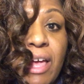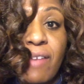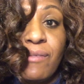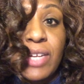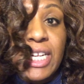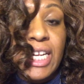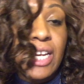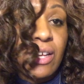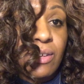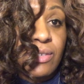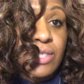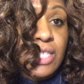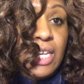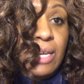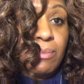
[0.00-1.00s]
my
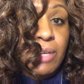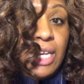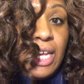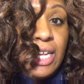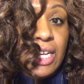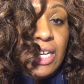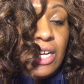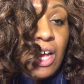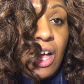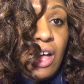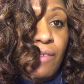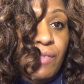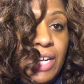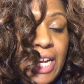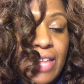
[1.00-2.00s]
videos keep cutting
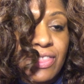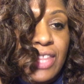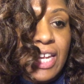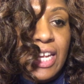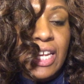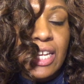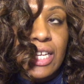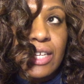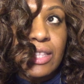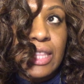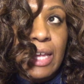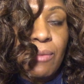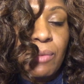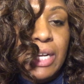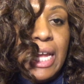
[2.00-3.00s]
off, and I
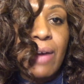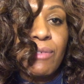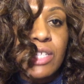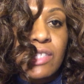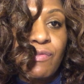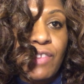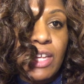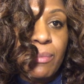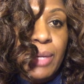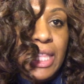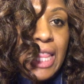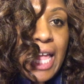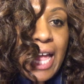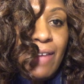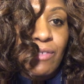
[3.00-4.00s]
think that when I was
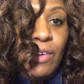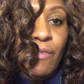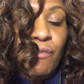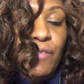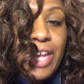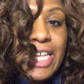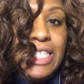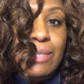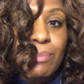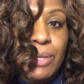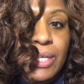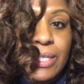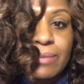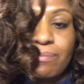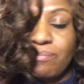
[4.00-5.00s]
filming live on
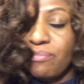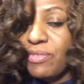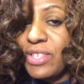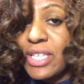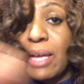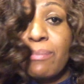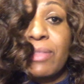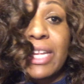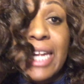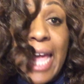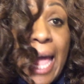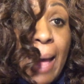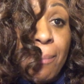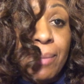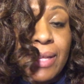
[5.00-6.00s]
Facebook,
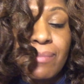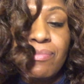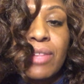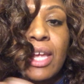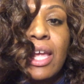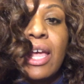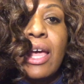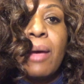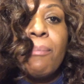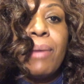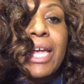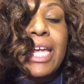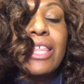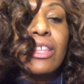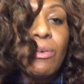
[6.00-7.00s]
something happened.
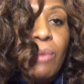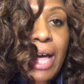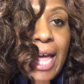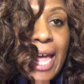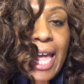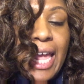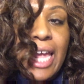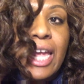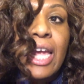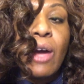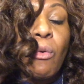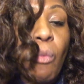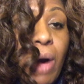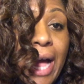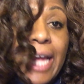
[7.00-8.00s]
But either
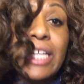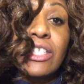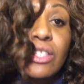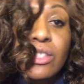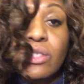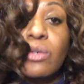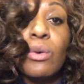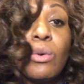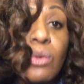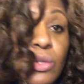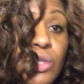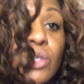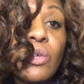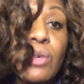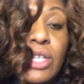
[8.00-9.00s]
way, white
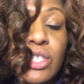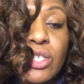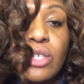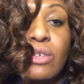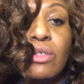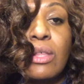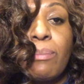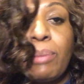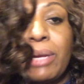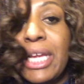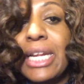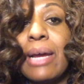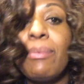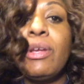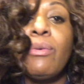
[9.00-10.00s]
schools do it too. The
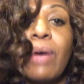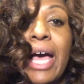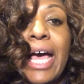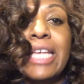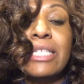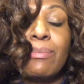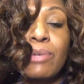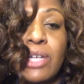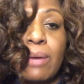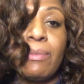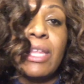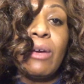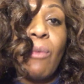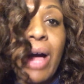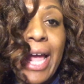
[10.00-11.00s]
PWIs, the
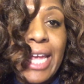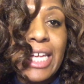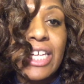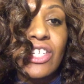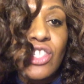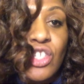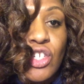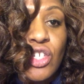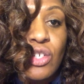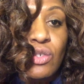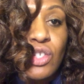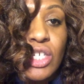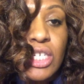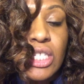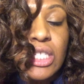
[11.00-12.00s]
predominantly white
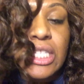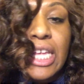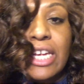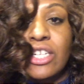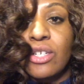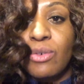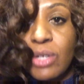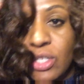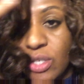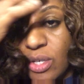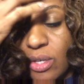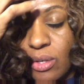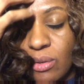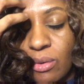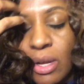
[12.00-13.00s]
institutions, they do it
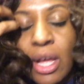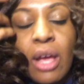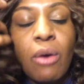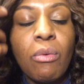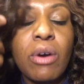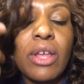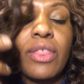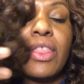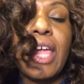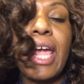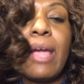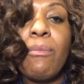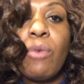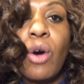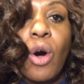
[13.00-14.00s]
too, where
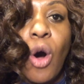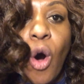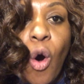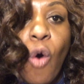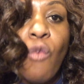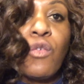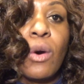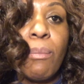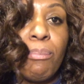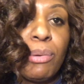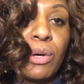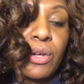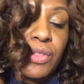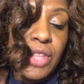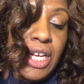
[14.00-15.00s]
they will
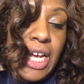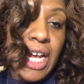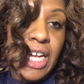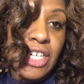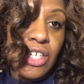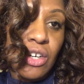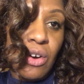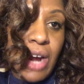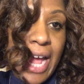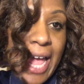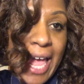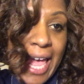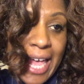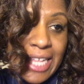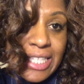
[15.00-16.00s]
overbook the
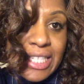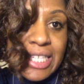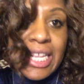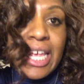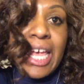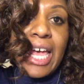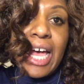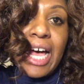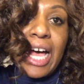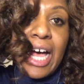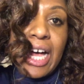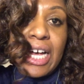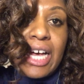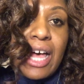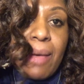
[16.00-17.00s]
undergrads
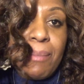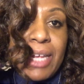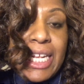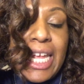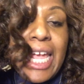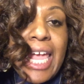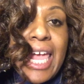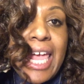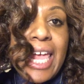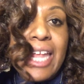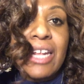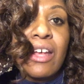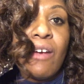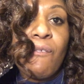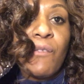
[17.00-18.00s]
coming
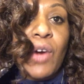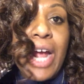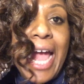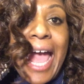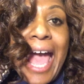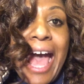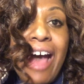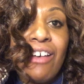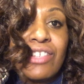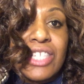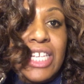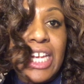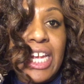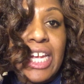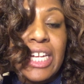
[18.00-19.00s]
in for
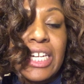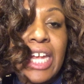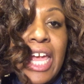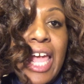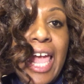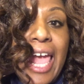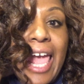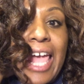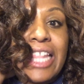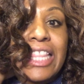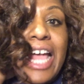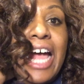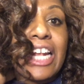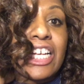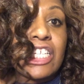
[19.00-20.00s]
housing
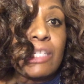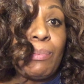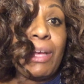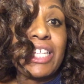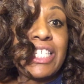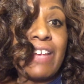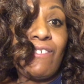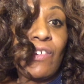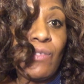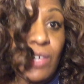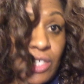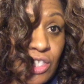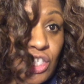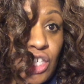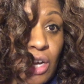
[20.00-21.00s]
and not expect
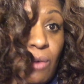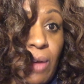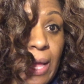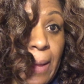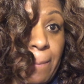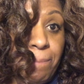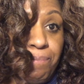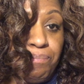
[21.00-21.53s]
everyone to show up.